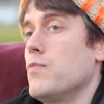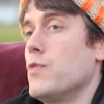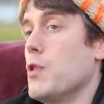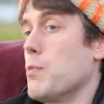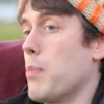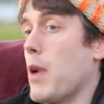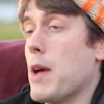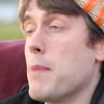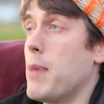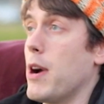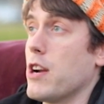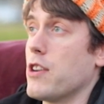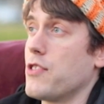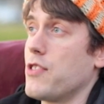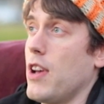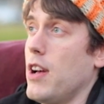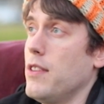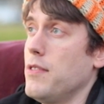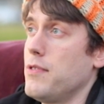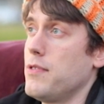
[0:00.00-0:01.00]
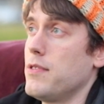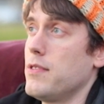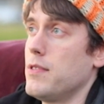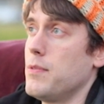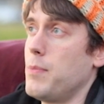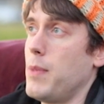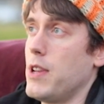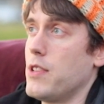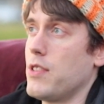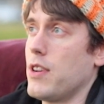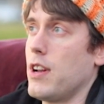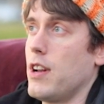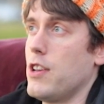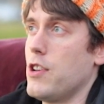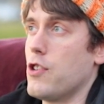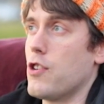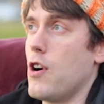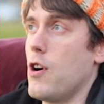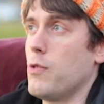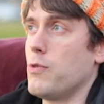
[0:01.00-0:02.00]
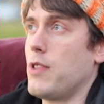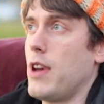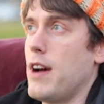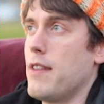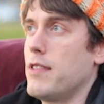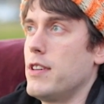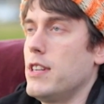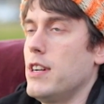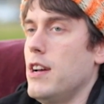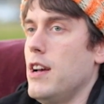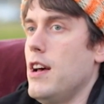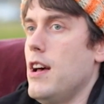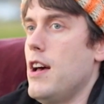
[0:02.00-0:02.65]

you play by yourself, basically your own tavern,